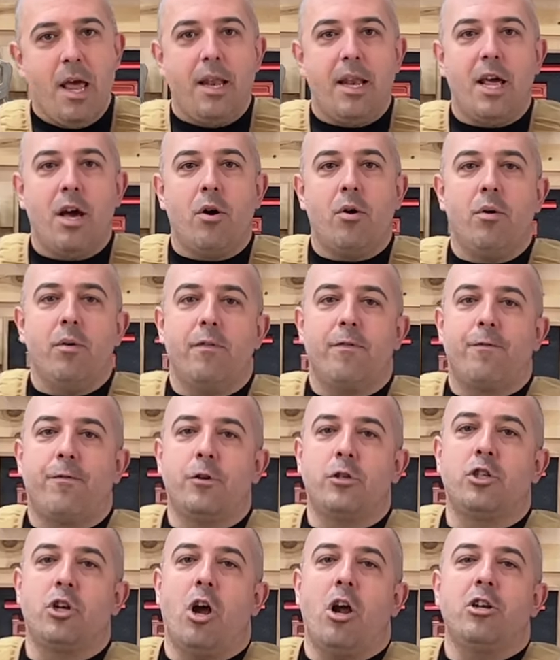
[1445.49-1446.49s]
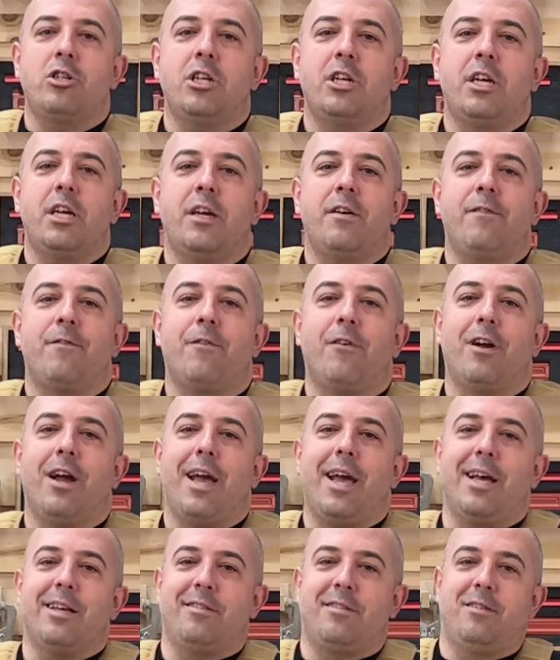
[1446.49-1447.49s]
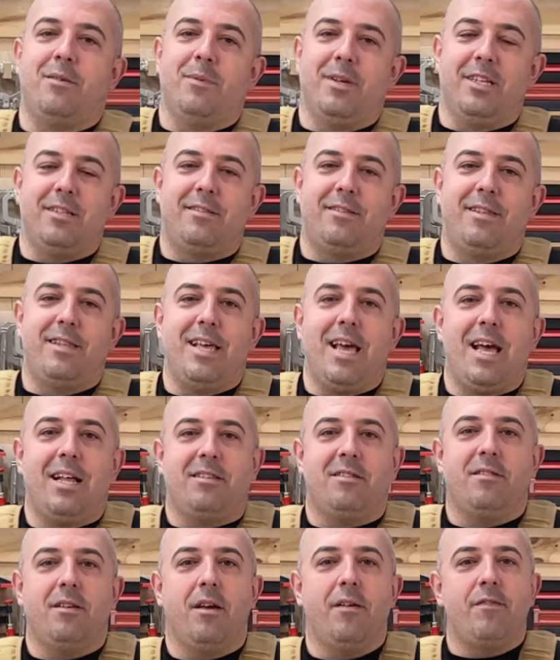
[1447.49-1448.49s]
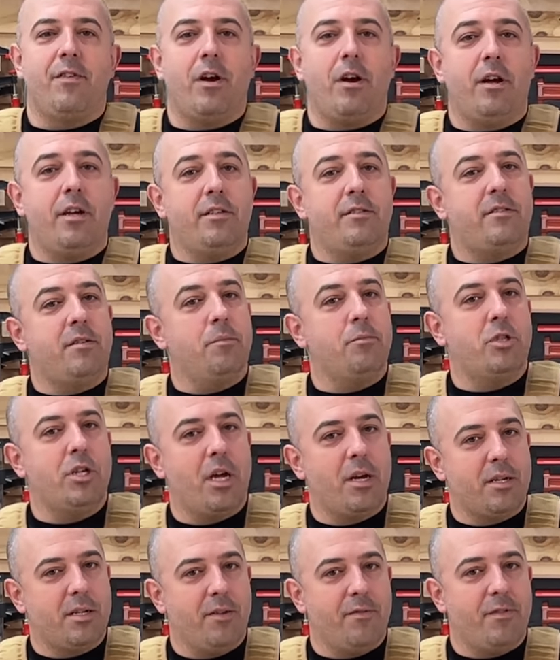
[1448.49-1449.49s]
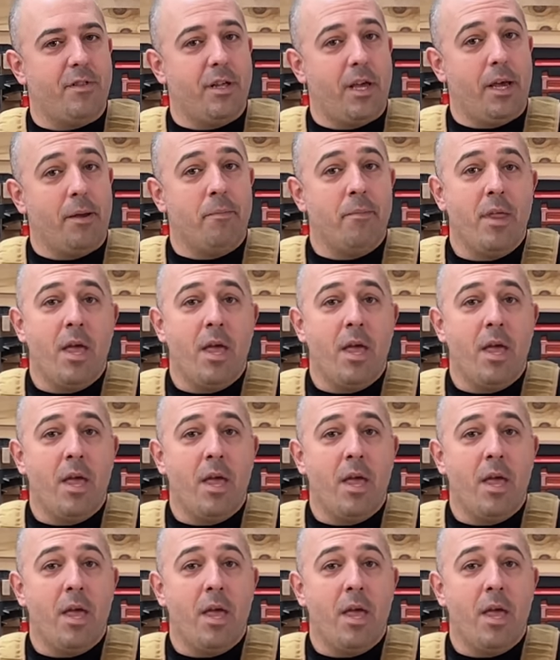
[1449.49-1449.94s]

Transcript: Now, for charging for estimates, that's a very subjective thing.